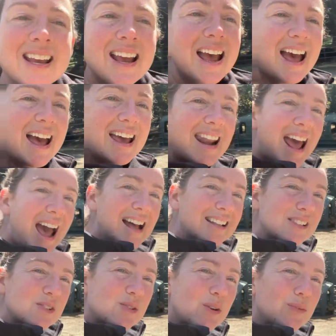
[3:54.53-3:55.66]
And Atlas
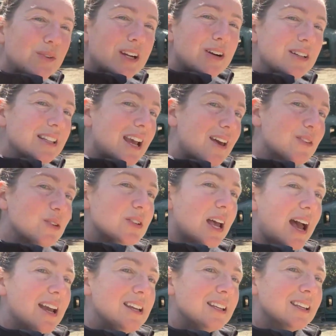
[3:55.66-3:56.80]
is over here on the other
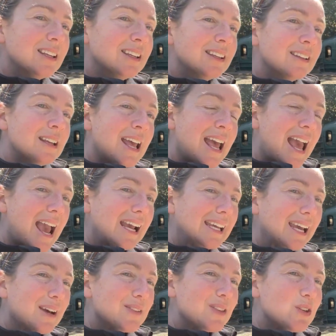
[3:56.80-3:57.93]
side, hanging
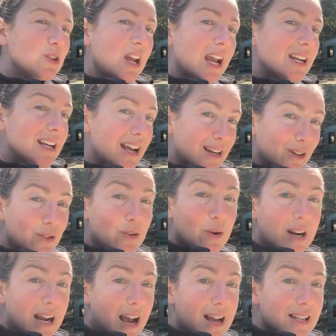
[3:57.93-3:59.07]
out in the shade and
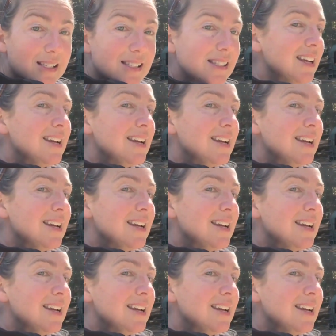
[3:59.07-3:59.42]
ignoring us.